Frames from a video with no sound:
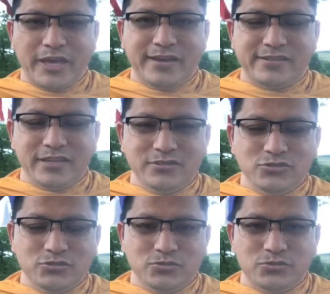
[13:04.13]

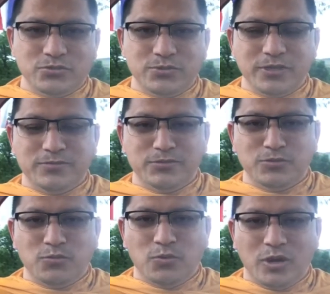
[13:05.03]
attention to even
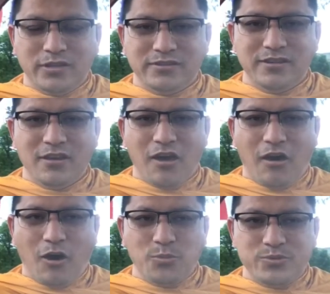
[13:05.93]
one
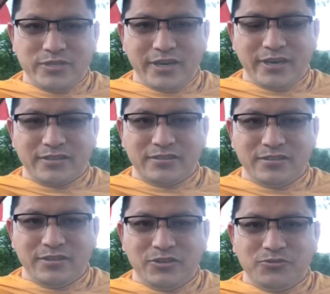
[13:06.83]
object
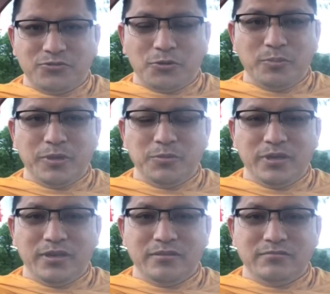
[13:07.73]
for
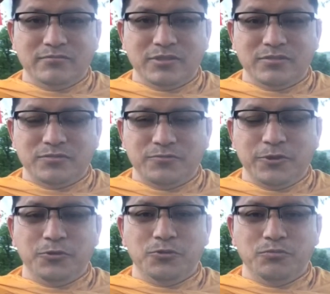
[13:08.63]
maybe a
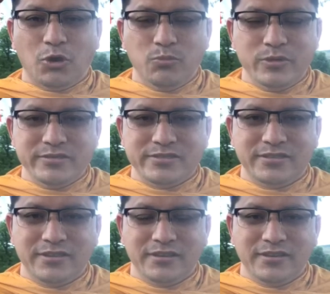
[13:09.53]
few moments,
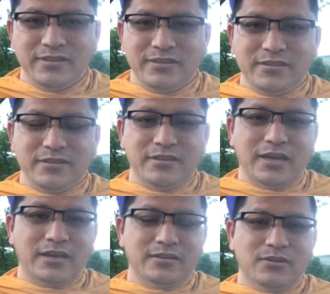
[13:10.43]
then
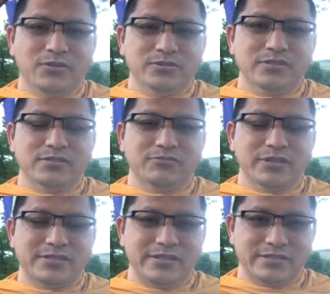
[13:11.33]
that causes a
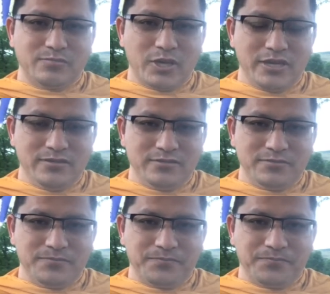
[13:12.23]
restless mind.
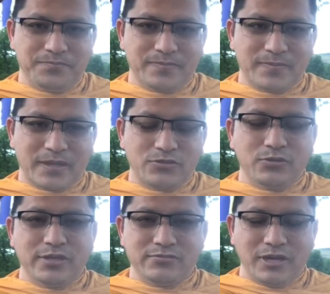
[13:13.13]

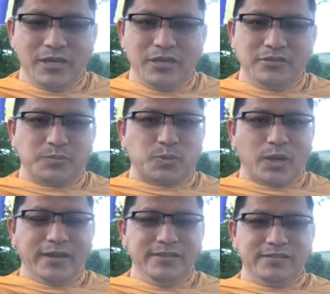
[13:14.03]
So that's why the
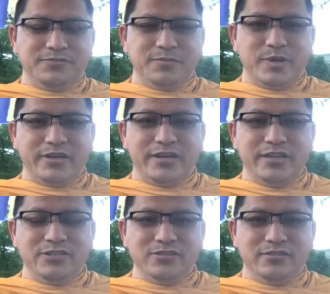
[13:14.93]
practice of a
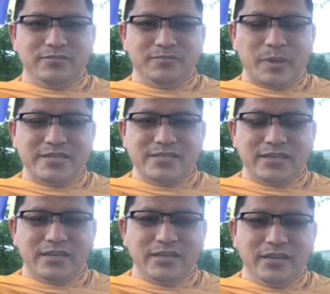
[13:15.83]
meditation,
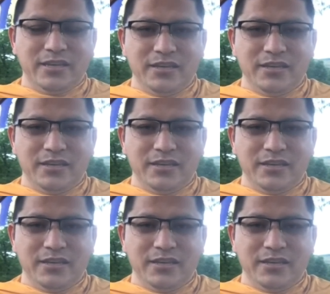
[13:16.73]
basically